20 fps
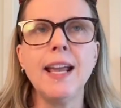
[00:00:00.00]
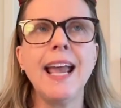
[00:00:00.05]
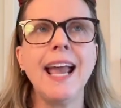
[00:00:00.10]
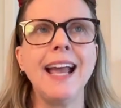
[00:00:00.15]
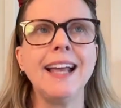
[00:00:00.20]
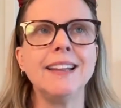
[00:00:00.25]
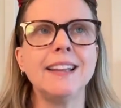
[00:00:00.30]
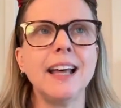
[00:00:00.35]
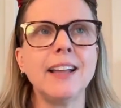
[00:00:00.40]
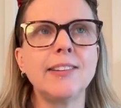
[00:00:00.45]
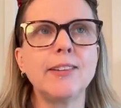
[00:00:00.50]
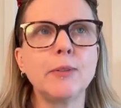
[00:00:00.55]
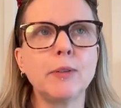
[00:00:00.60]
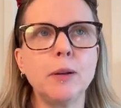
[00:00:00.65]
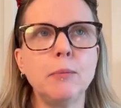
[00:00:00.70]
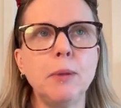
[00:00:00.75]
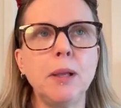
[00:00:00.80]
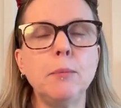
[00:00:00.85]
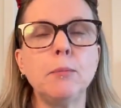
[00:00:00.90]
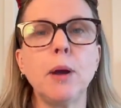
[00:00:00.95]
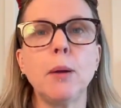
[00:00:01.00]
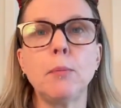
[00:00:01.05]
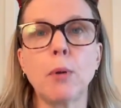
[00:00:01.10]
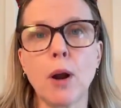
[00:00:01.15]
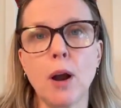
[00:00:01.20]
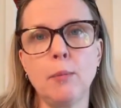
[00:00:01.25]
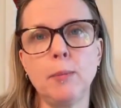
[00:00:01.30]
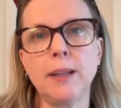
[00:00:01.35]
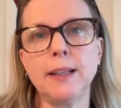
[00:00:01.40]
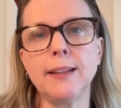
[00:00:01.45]
And that's what I mean by
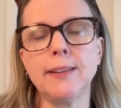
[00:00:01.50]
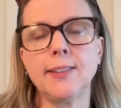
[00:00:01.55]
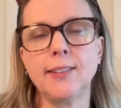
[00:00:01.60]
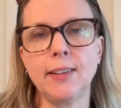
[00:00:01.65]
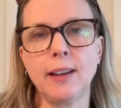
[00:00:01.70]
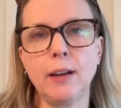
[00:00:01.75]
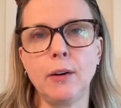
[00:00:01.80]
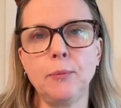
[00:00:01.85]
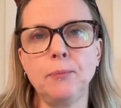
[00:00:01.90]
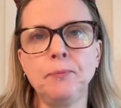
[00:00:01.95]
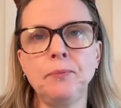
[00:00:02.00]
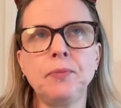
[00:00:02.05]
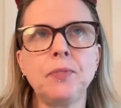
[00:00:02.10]
priming the sale.